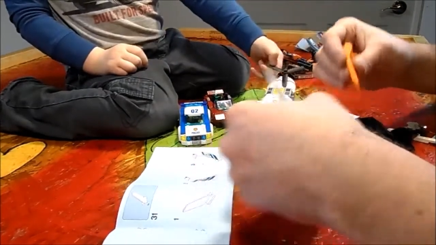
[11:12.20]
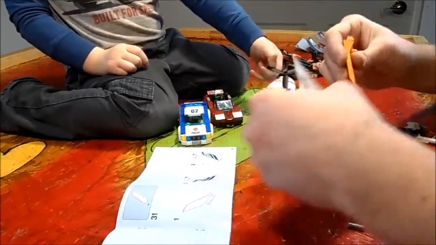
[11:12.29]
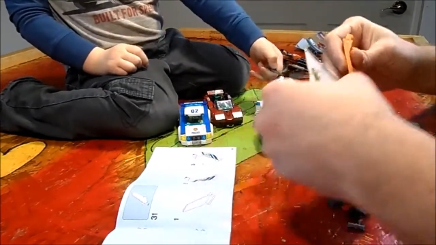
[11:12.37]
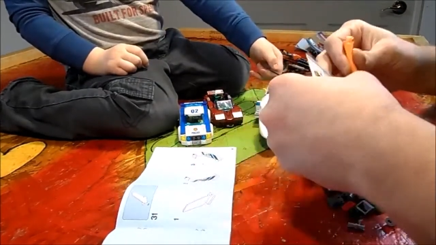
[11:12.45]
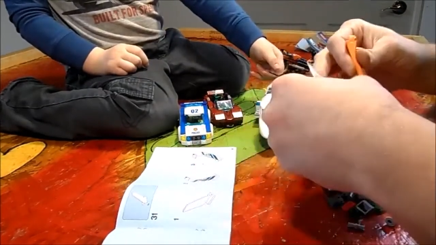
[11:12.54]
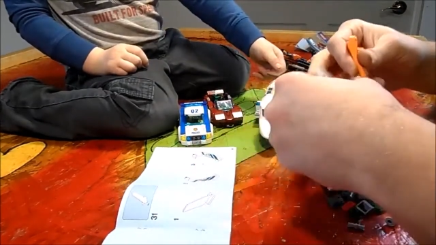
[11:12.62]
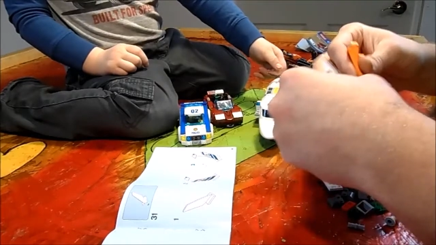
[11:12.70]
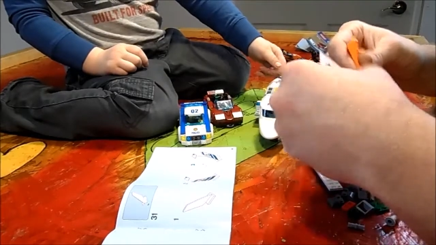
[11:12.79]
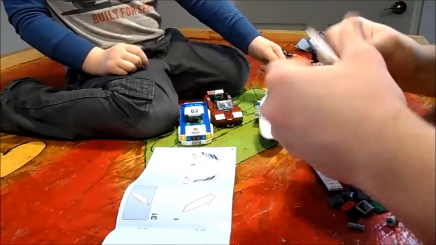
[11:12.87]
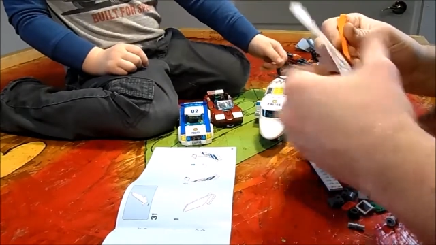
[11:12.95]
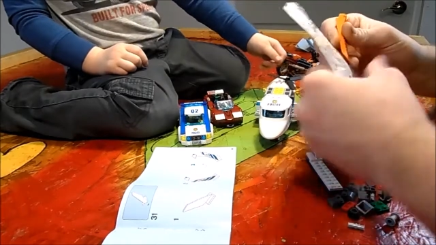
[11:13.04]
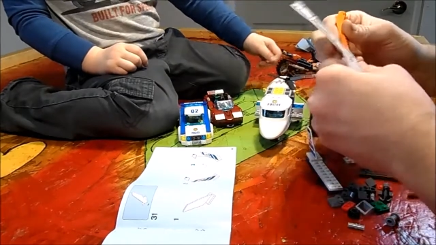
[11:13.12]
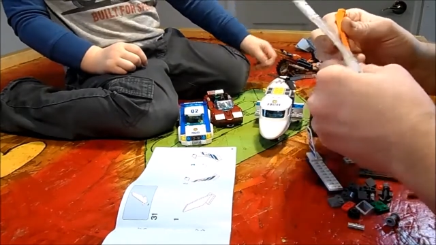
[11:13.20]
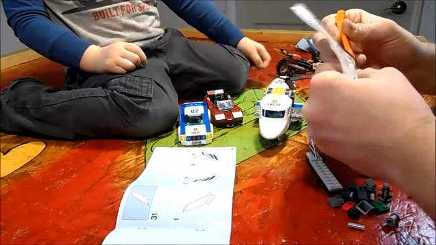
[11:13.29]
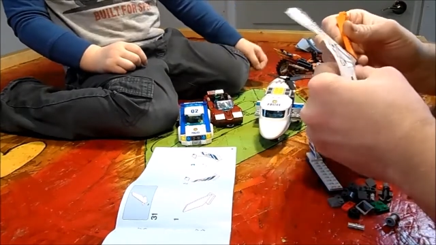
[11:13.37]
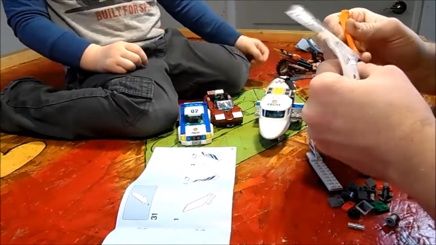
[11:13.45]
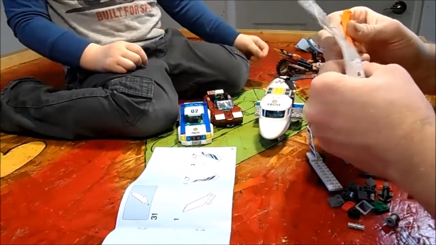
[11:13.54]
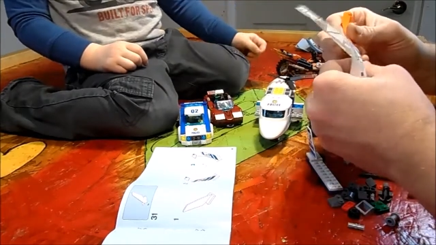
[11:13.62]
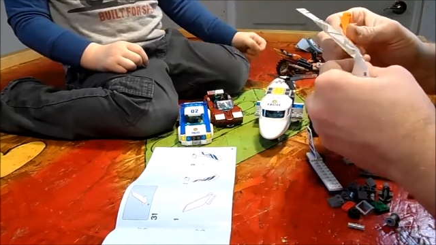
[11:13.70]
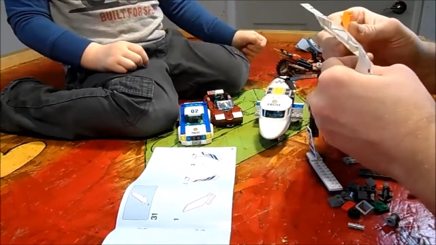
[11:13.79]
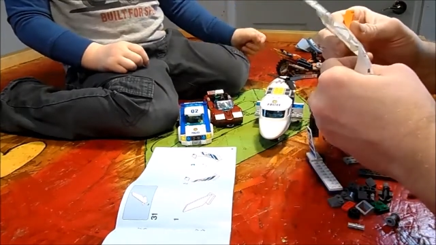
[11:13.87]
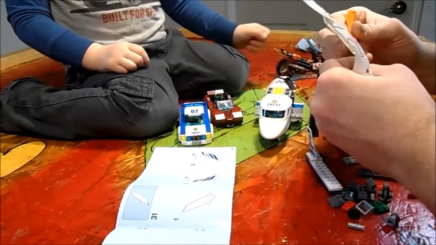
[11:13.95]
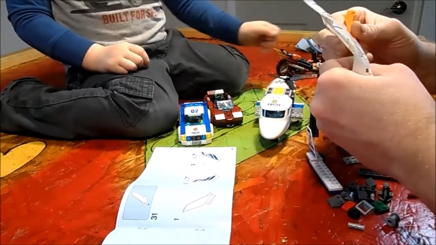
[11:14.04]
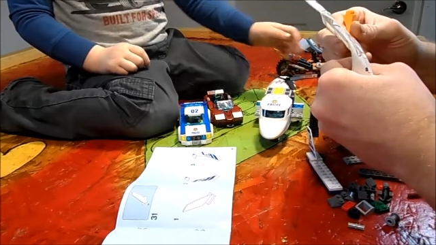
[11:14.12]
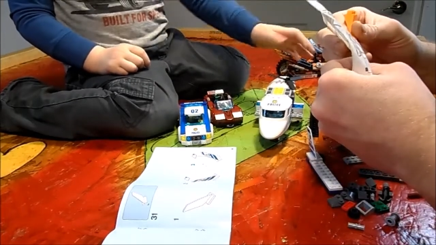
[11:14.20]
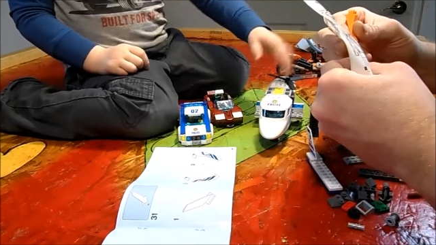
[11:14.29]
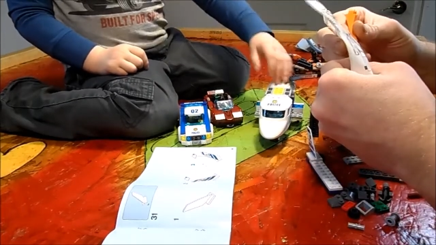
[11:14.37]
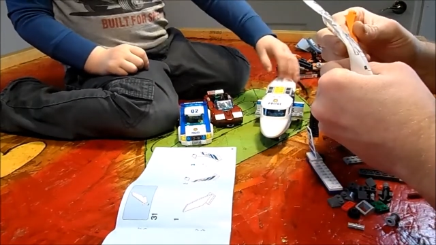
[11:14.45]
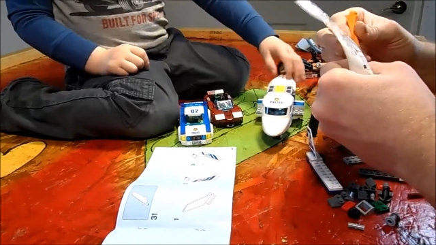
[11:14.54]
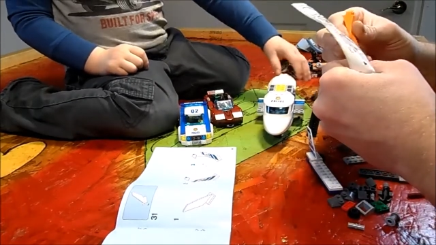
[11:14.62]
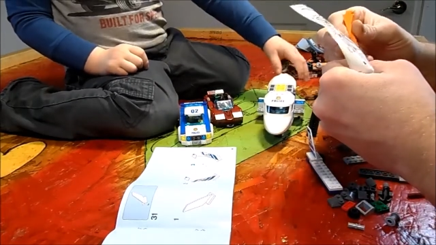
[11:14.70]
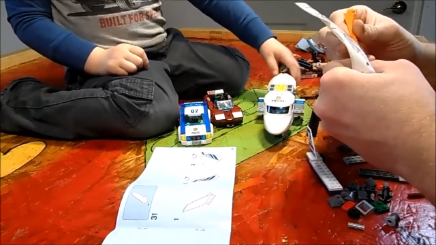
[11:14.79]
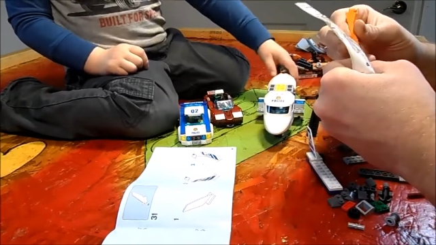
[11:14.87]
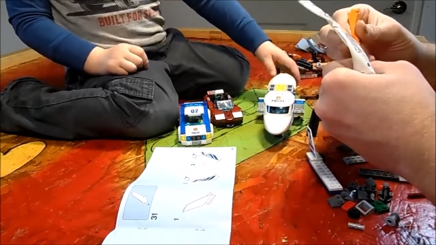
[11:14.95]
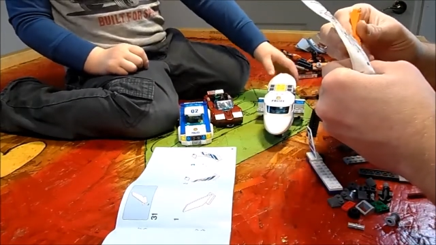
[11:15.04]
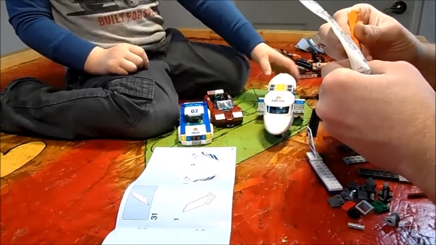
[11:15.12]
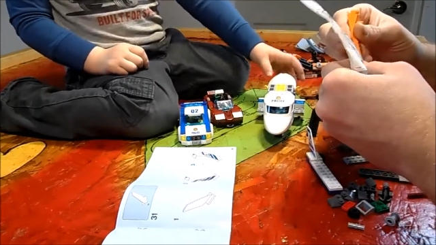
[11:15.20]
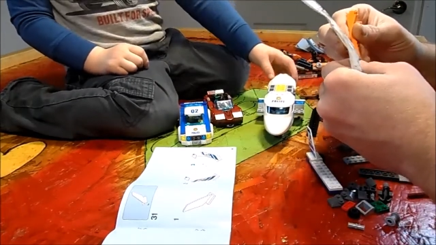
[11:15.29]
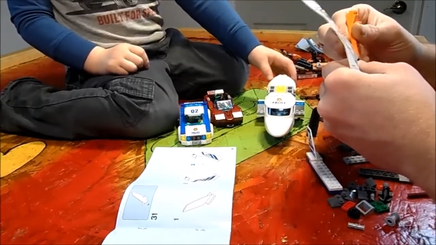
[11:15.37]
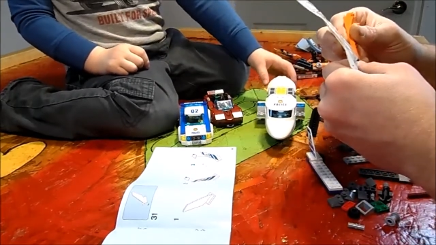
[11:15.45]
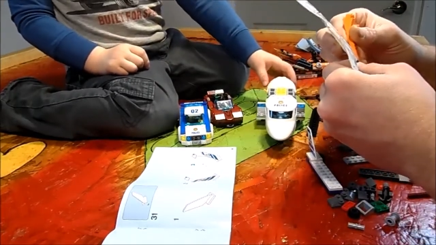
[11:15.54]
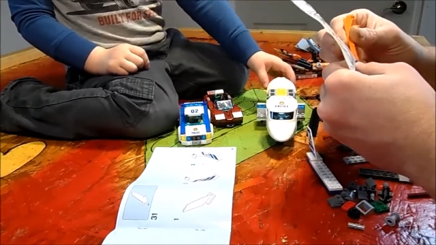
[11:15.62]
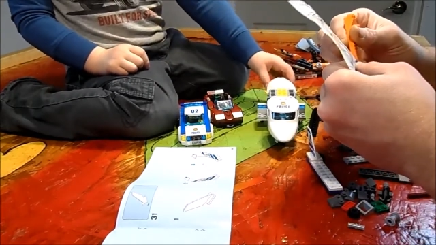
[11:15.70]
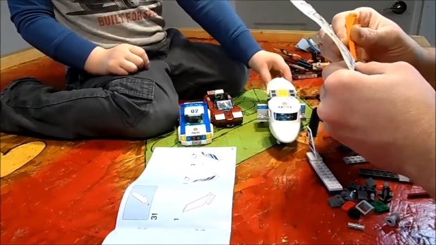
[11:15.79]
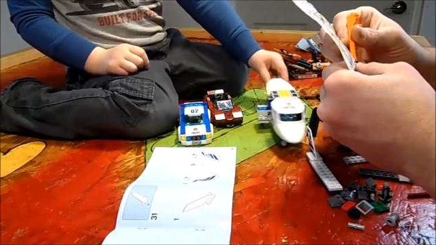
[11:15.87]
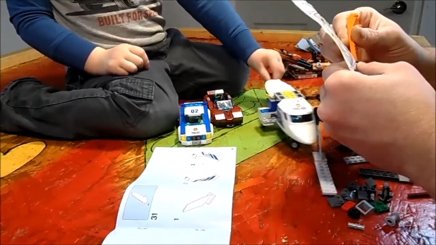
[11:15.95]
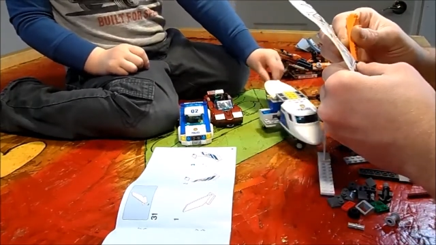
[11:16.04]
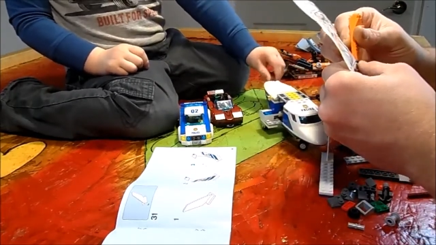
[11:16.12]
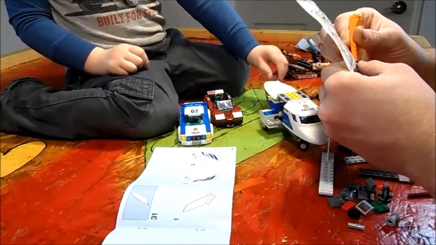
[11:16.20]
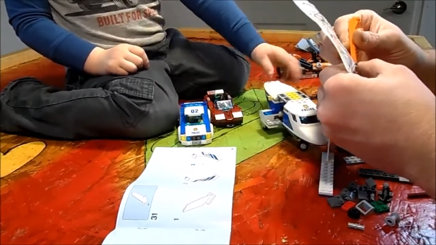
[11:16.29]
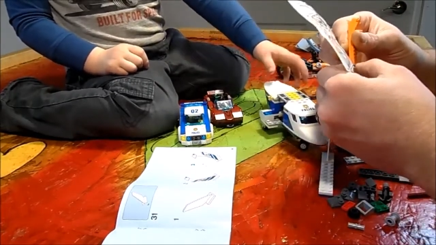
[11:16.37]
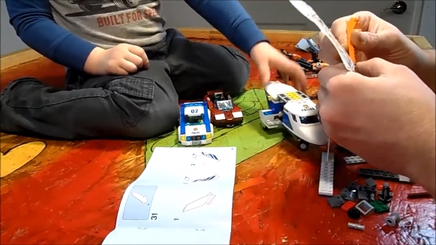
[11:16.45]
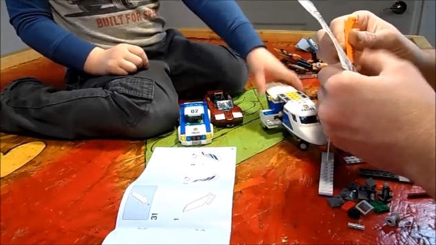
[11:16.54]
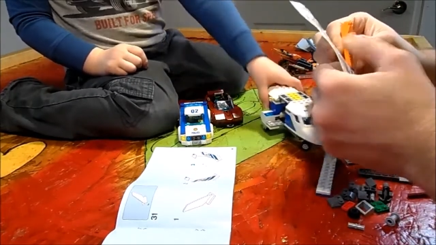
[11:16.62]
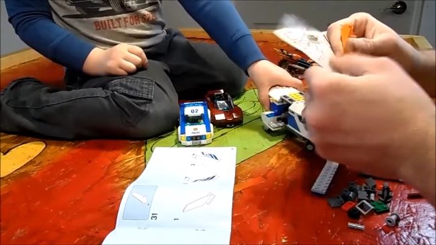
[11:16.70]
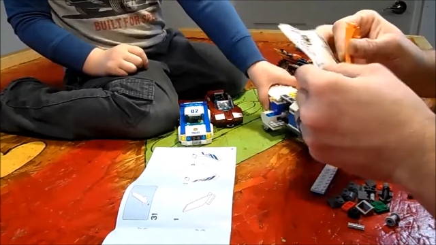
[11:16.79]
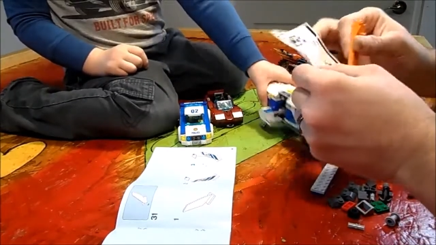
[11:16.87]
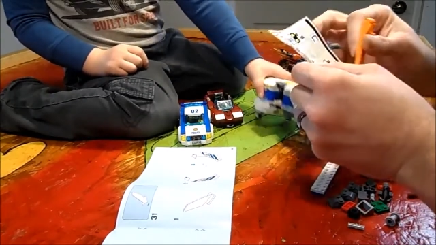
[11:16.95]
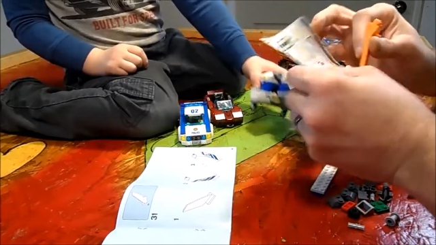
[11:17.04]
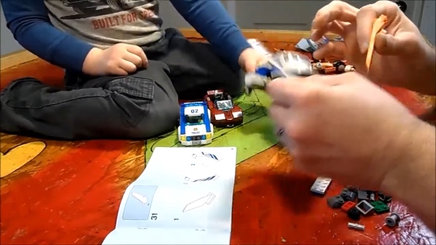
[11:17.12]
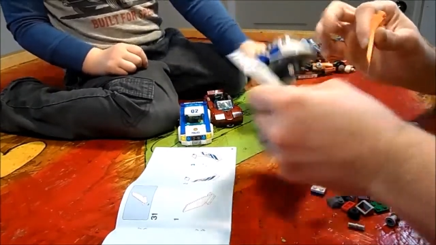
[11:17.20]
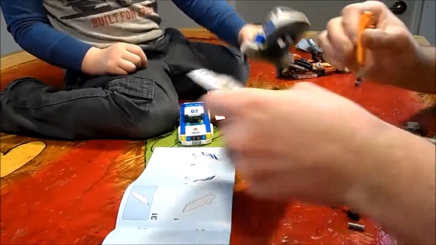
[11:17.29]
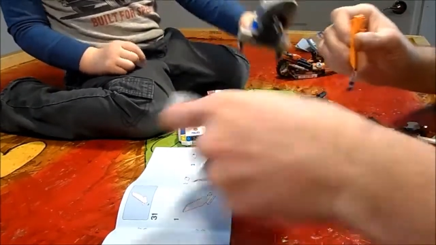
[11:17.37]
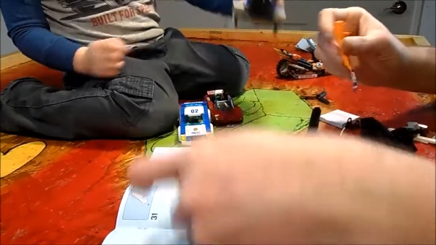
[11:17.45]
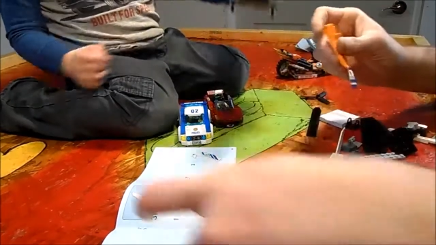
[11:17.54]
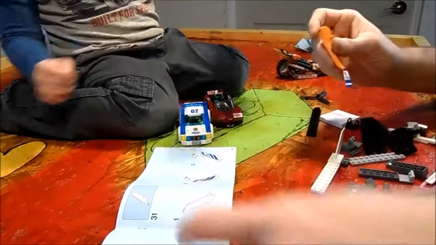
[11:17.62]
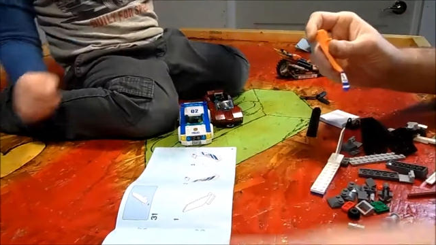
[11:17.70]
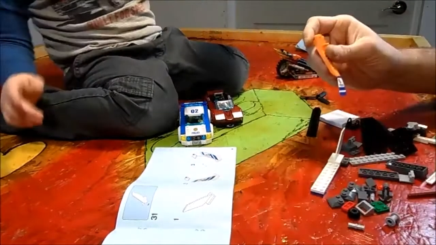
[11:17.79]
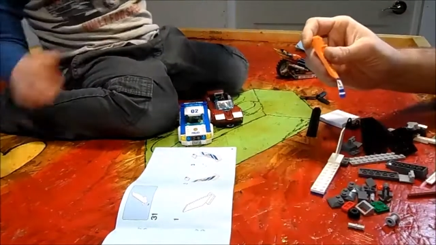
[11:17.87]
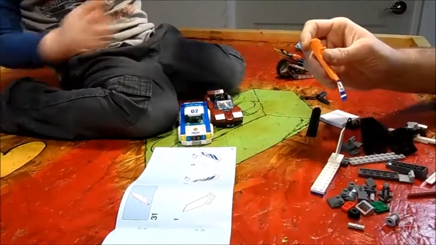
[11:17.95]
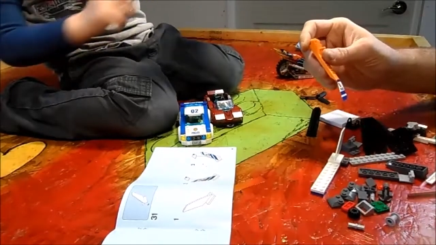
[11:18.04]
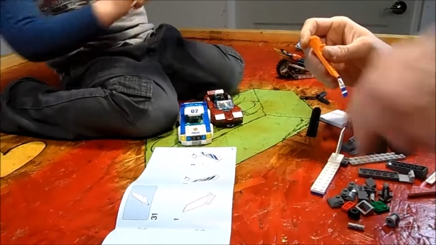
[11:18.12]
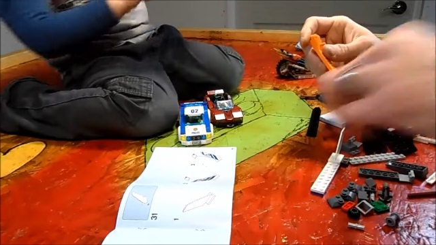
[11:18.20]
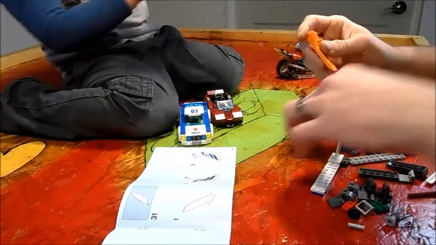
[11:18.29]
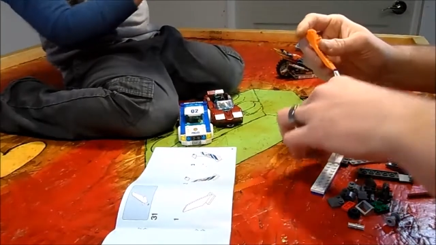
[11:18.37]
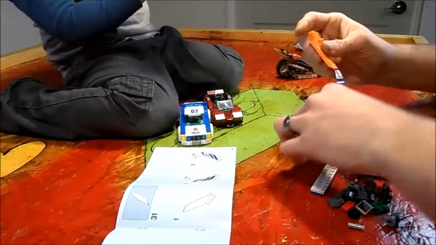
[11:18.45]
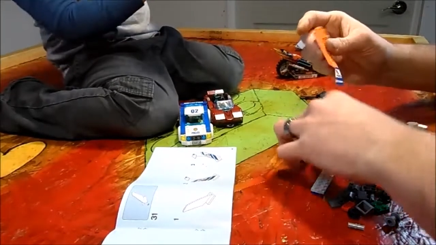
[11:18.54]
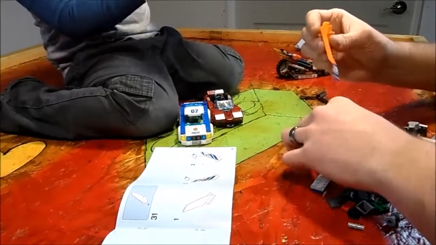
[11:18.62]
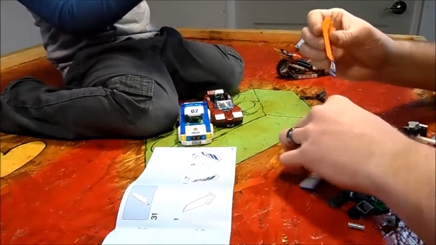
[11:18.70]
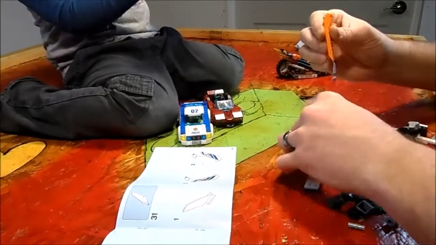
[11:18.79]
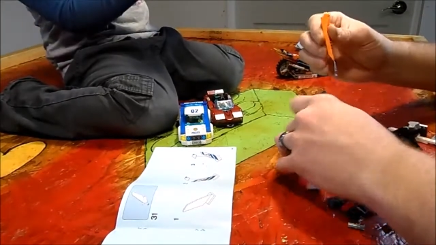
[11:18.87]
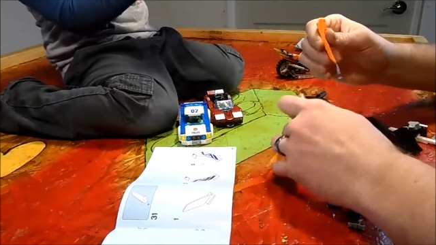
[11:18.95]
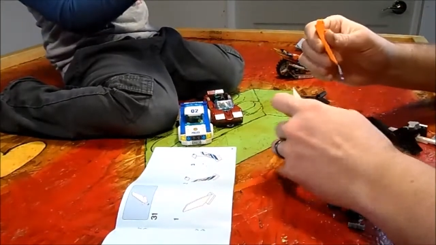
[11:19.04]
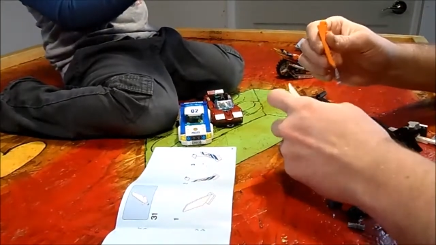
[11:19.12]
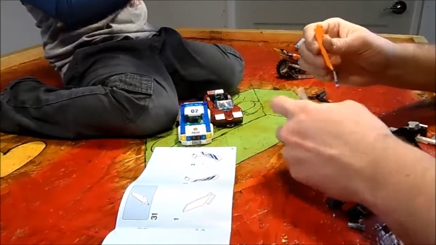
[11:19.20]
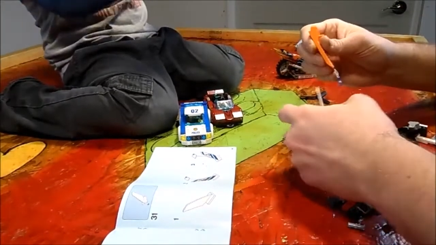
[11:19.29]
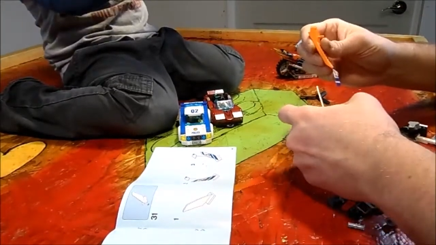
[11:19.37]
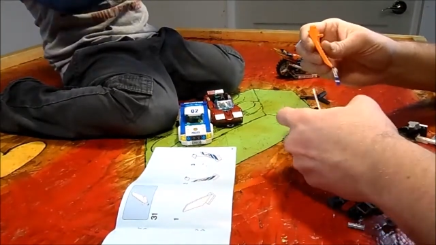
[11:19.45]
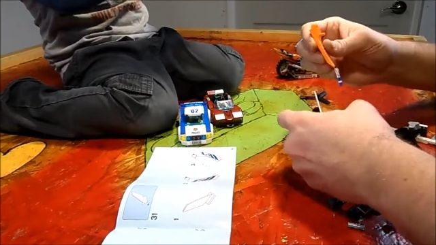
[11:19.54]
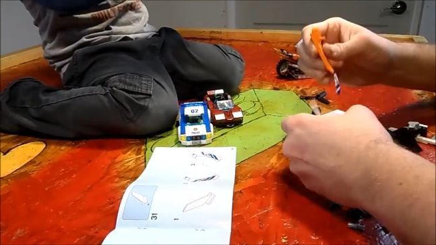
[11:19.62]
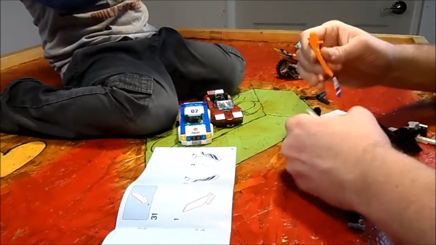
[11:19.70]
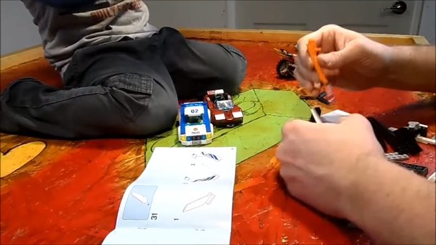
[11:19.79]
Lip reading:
Nobody's mouth can be seen.